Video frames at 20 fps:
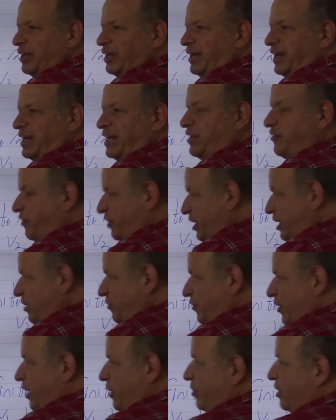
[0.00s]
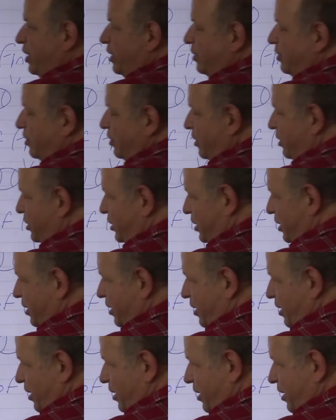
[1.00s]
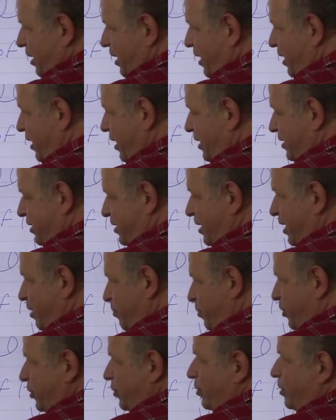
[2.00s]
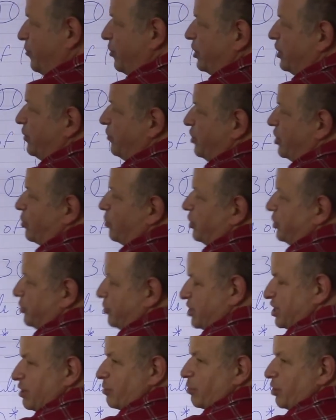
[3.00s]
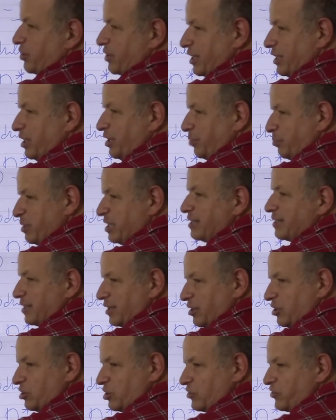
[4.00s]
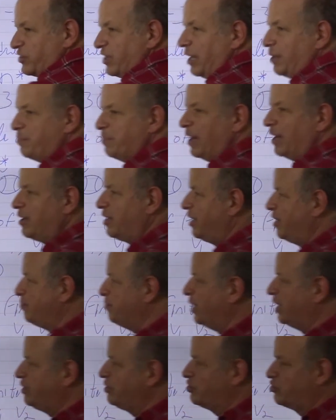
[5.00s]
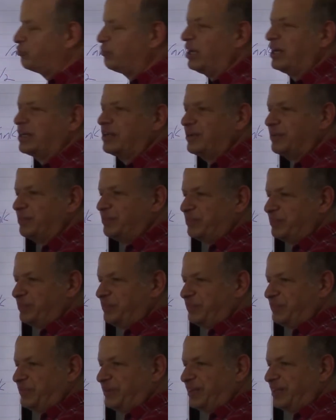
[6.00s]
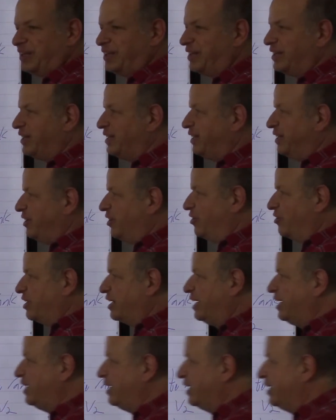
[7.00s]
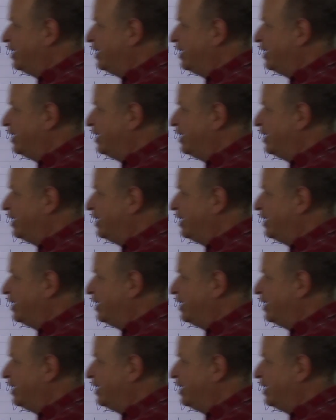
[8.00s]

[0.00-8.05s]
And if an invariant is, has the mth derivative equal to 0, then it means that it's of type M minus 1. Okay?